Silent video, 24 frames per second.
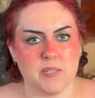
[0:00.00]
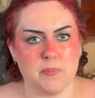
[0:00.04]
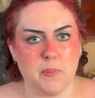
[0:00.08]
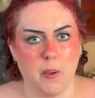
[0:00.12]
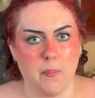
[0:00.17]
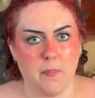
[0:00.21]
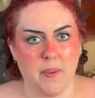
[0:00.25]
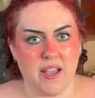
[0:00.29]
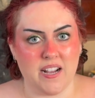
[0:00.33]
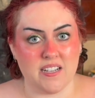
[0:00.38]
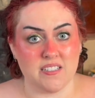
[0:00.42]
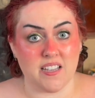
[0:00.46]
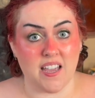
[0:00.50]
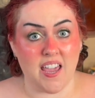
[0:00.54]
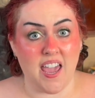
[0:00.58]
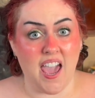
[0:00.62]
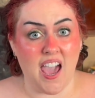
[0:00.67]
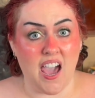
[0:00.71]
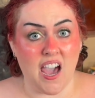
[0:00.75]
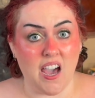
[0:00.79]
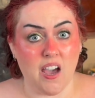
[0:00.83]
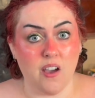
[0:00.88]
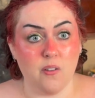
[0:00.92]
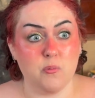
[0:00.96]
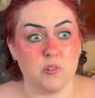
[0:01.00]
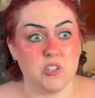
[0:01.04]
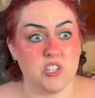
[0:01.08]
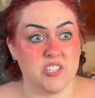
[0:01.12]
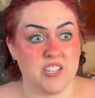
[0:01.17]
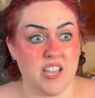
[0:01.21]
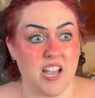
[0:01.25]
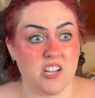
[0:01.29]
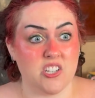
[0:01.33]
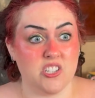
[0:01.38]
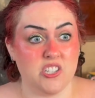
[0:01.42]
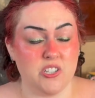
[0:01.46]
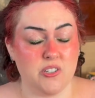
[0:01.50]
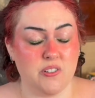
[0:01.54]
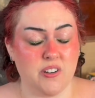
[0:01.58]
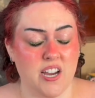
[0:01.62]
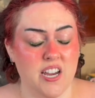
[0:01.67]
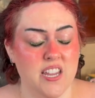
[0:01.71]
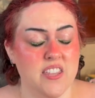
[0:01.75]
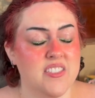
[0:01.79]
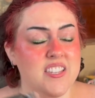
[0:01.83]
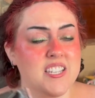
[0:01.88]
belt bags I have, which is actually great.